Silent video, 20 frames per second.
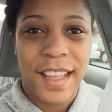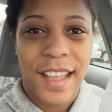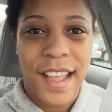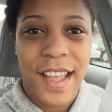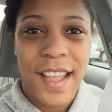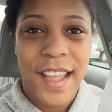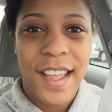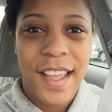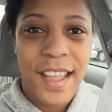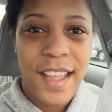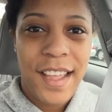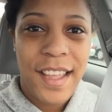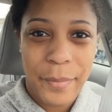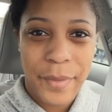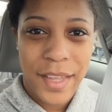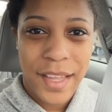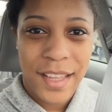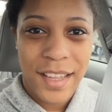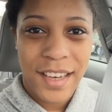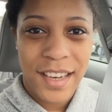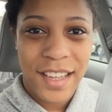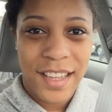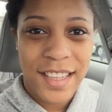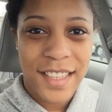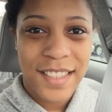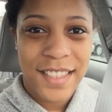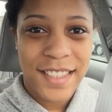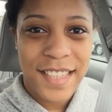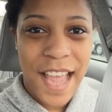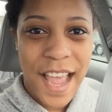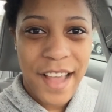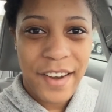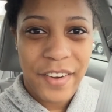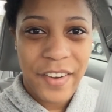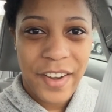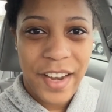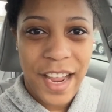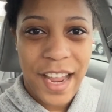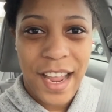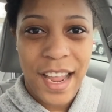Um, hey. Um, it is
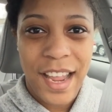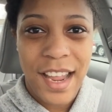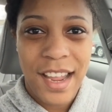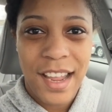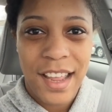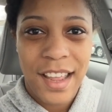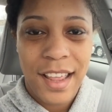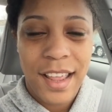Saturday.